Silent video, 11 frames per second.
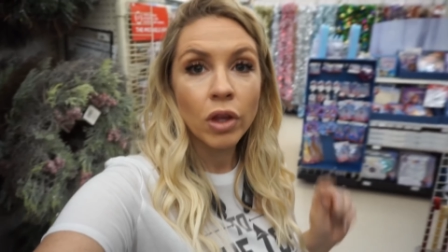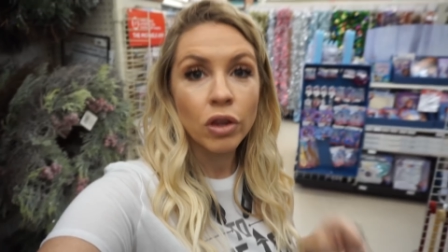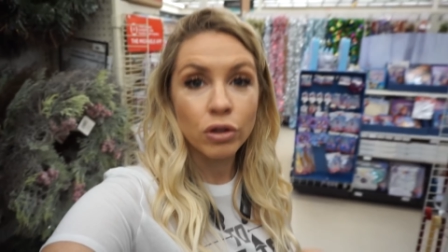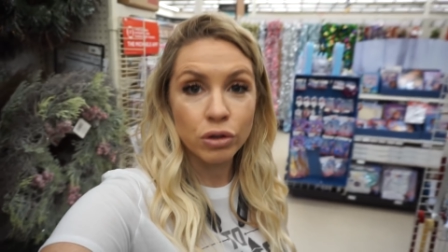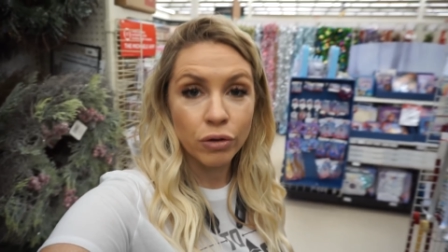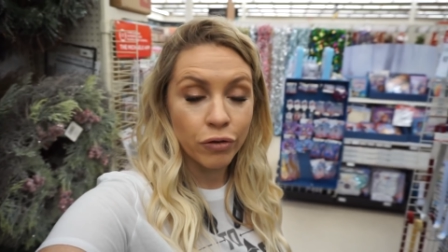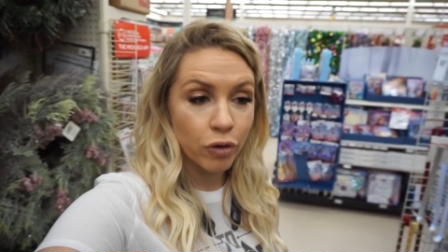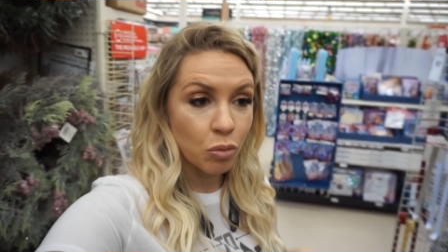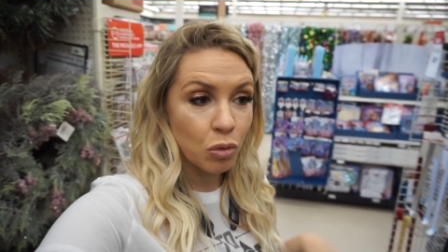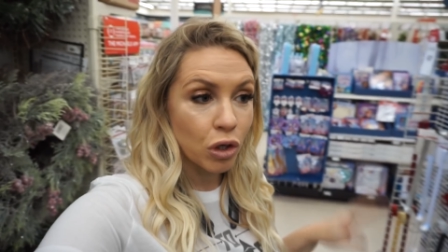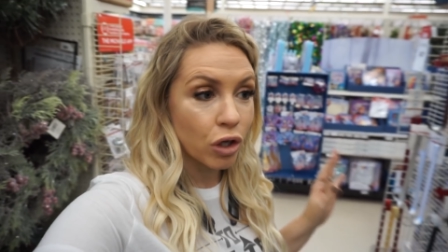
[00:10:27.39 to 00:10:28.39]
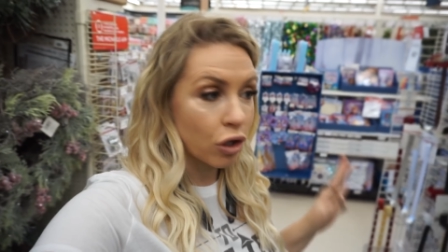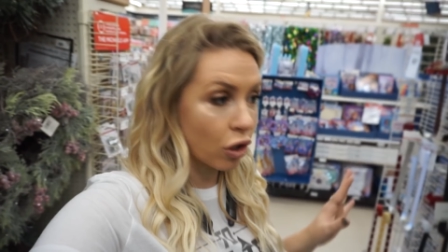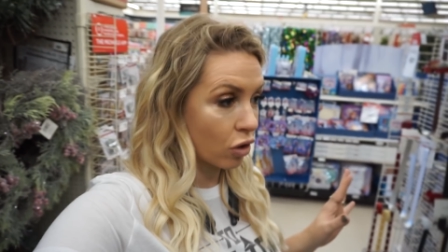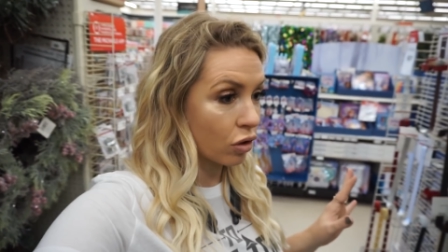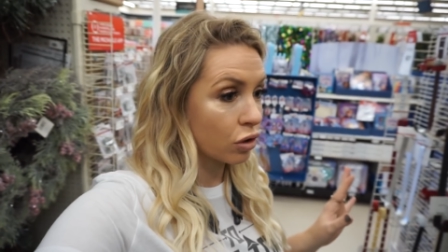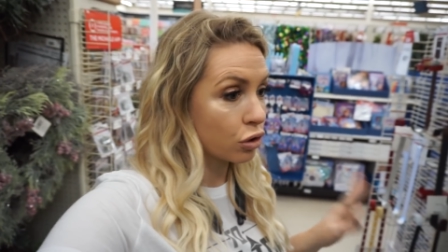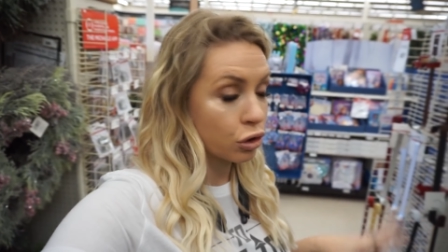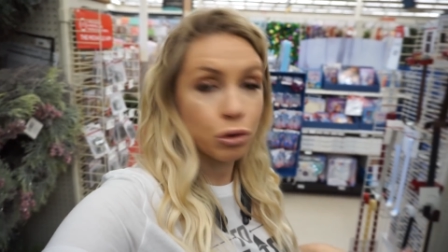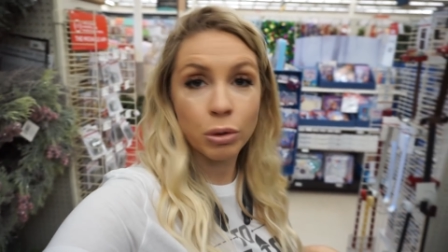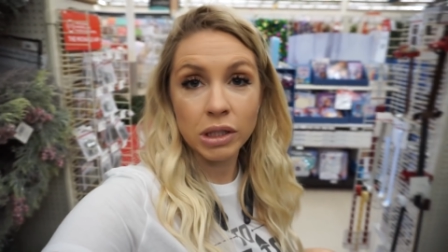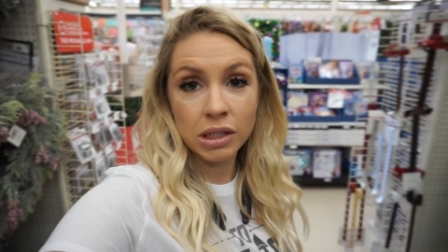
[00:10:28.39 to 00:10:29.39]
There's a few more garland
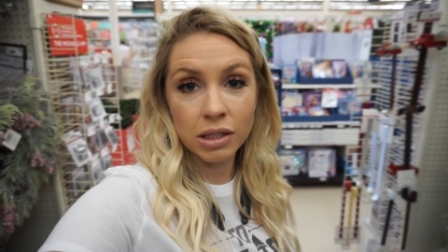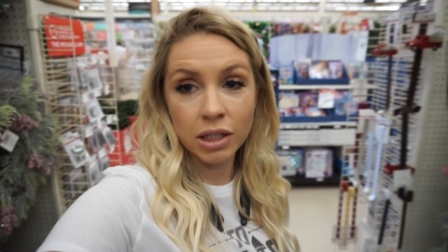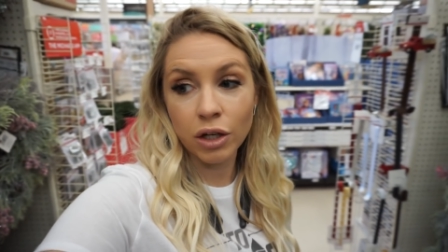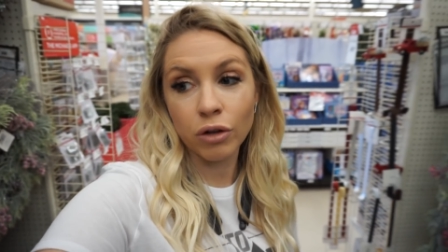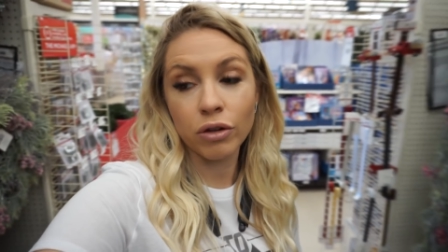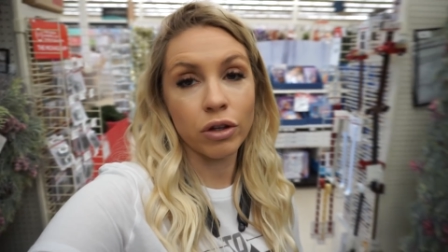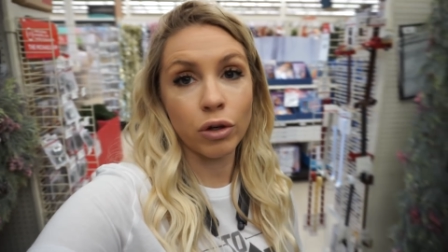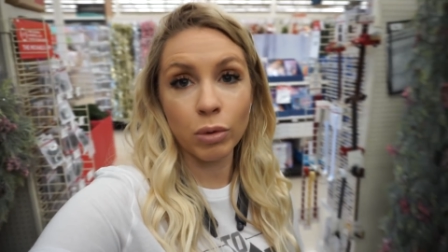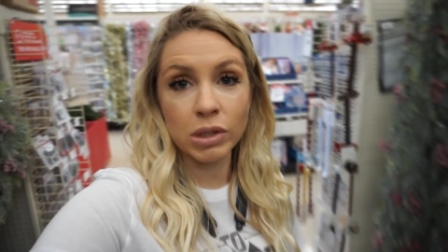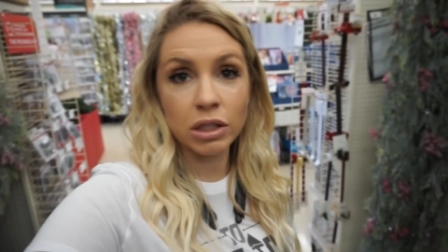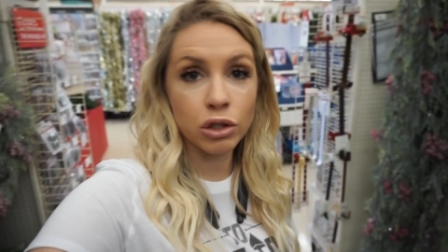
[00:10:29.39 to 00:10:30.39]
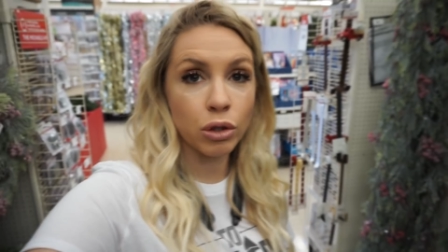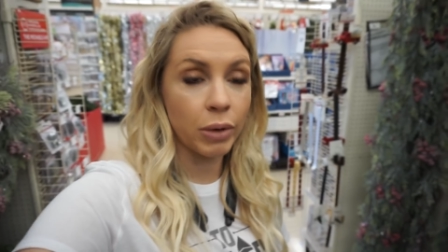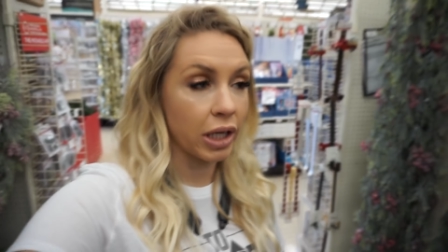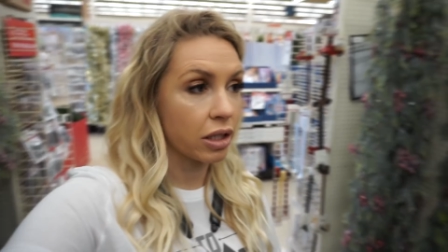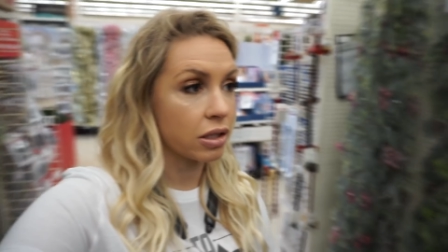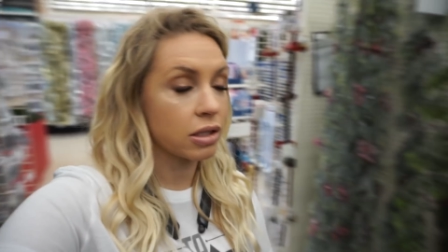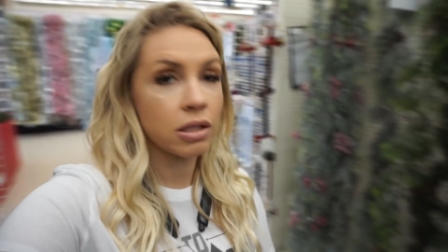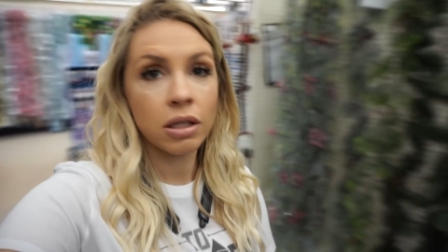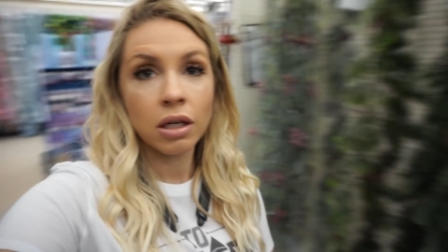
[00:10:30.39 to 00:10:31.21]
choices here than there was at Joann's.